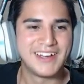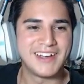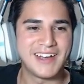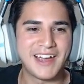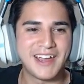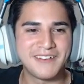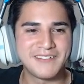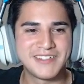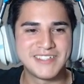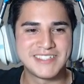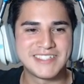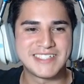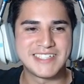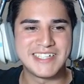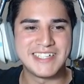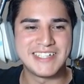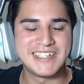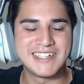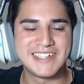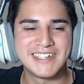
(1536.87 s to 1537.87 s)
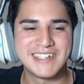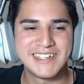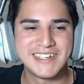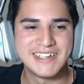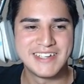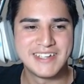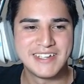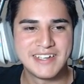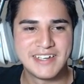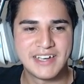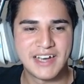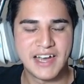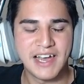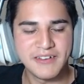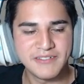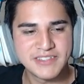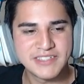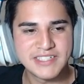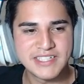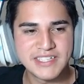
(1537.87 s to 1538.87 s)
I haven't seen I
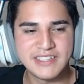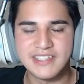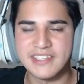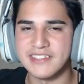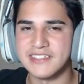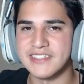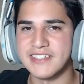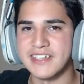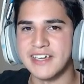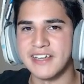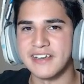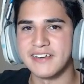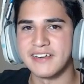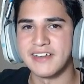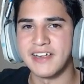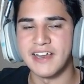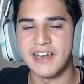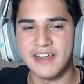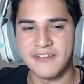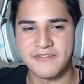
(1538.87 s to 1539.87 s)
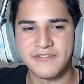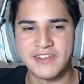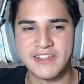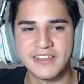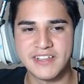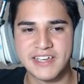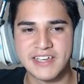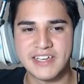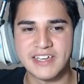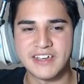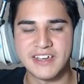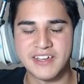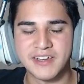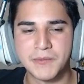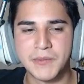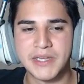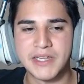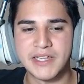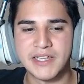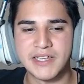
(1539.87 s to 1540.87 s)
haven't seen this yet, and I feel like it could
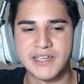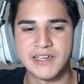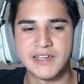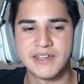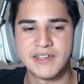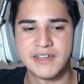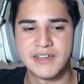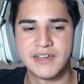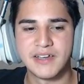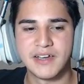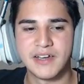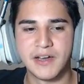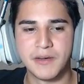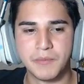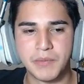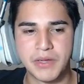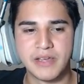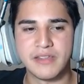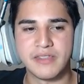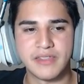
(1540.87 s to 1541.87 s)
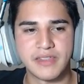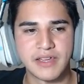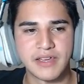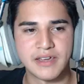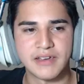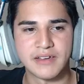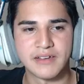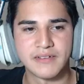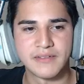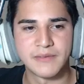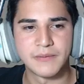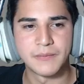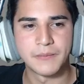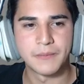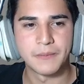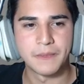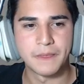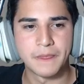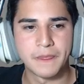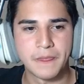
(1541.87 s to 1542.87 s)
be a big thing.
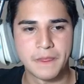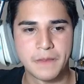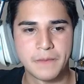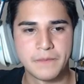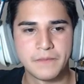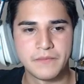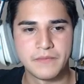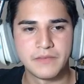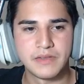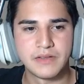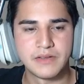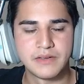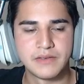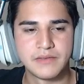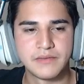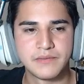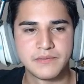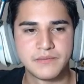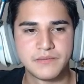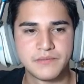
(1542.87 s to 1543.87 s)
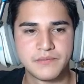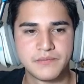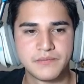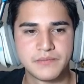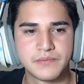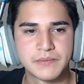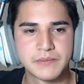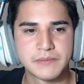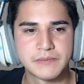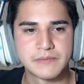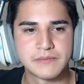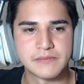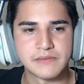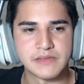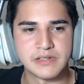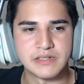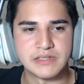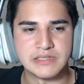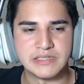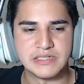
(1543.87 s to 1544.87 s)
It come.
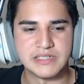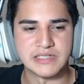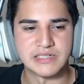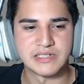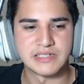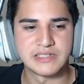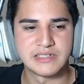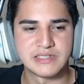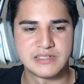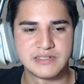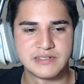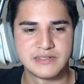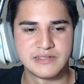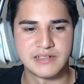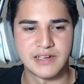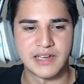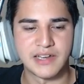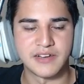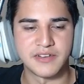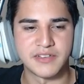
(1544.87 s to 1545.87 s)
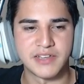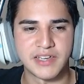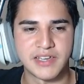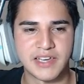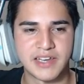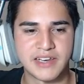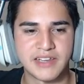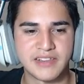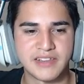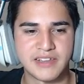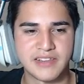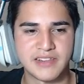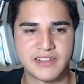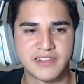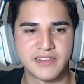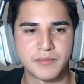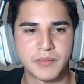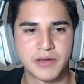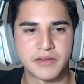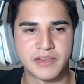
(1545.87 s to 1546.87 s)
Ugh. I don't like anything
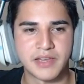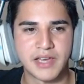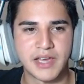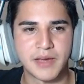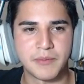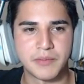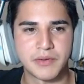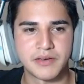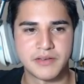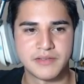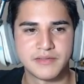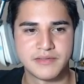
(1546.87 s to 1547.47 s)
that's about to happen.